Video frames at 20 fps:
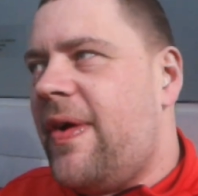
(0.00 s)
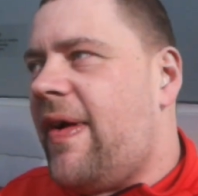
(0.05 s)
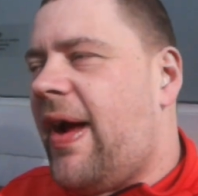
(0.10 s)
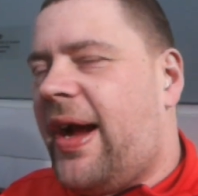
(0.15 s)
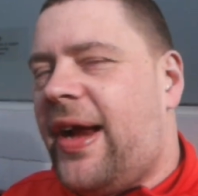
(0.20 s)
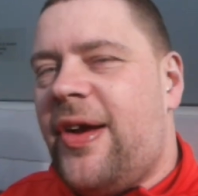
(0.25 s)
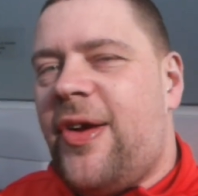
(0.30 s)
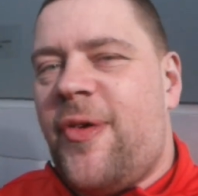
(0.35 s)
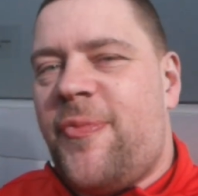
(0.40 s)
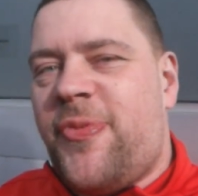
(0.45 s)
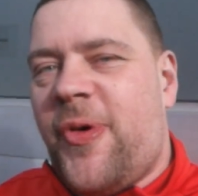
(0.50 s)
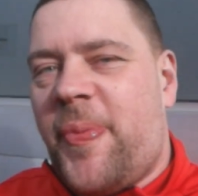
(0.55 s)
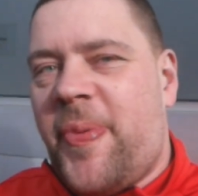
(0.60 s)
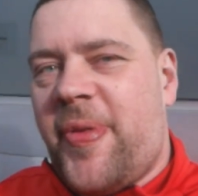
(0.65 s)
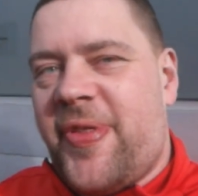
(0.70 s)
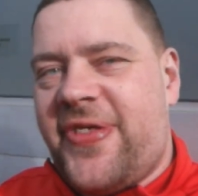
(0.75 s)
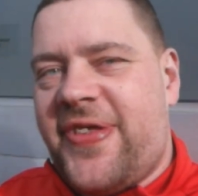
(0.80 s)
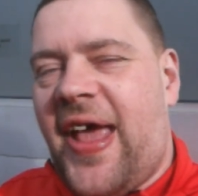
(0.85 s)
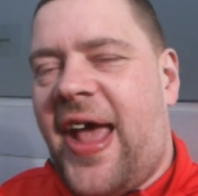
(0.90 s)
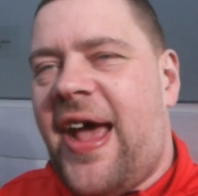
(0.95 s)
I reckon it'll proper
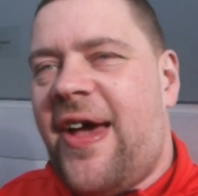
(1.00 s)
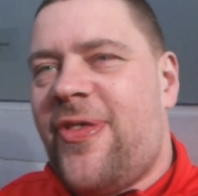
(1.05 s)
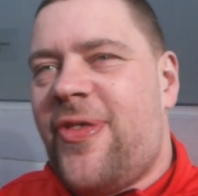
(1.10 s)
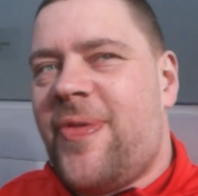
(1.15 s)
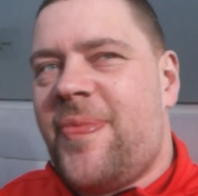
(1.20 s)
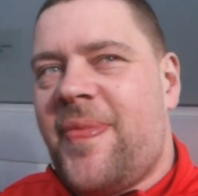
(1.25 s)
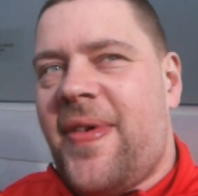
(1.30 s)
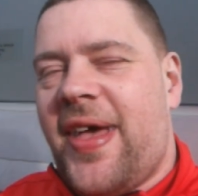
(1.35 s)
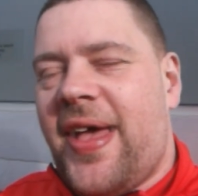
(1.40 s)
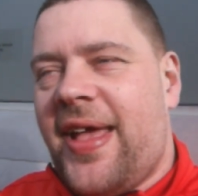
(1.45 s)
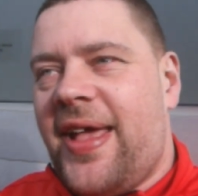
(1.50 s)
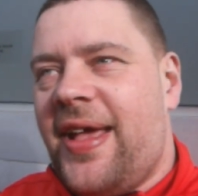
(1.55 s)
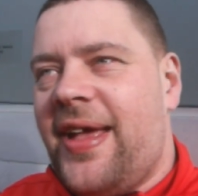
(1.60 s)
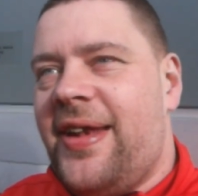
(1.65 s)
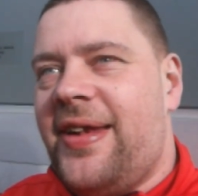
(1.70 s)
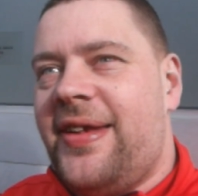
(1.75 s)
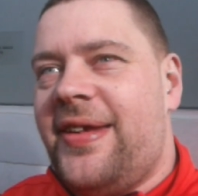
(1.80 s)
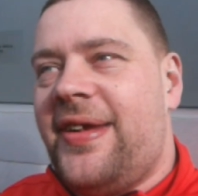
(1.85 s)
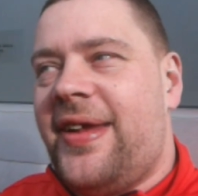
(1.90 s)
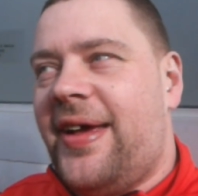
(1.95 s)
scare them, mate.
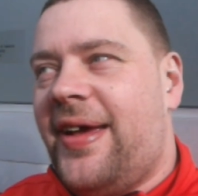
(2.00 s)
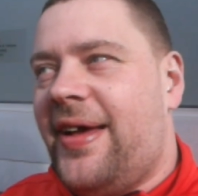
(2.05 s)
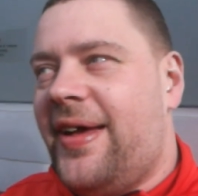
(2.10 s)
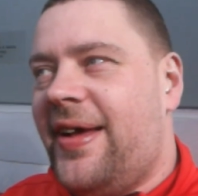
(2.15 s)
And